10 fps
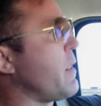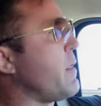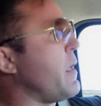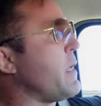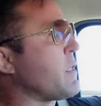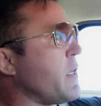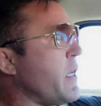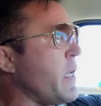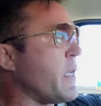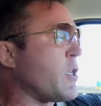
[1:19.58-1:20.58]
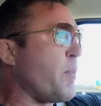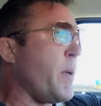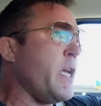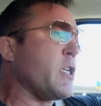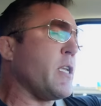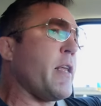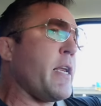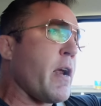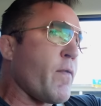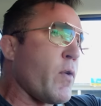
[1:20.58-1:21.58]
it's a piece that they
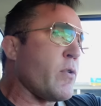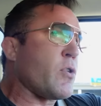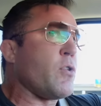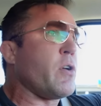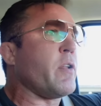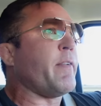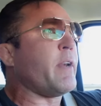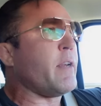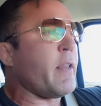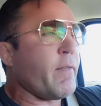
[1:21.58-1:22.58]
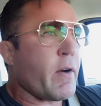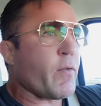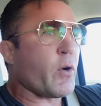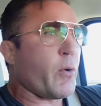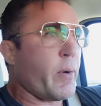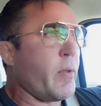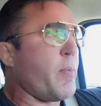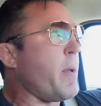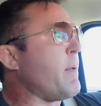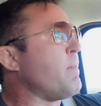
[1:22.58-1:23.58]
never understood, and they've never agreed with
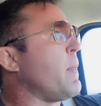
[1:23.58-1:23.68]
me.